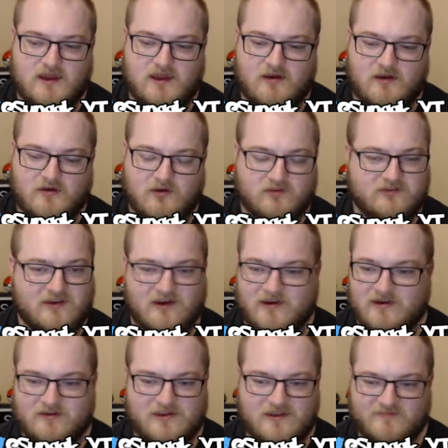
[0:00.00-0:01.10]
Oh,
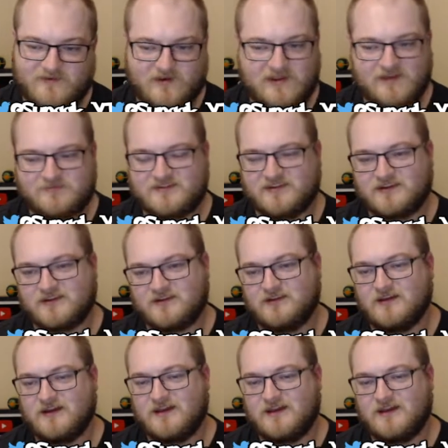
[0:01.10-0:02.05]
Altaria, keep out Kepson again.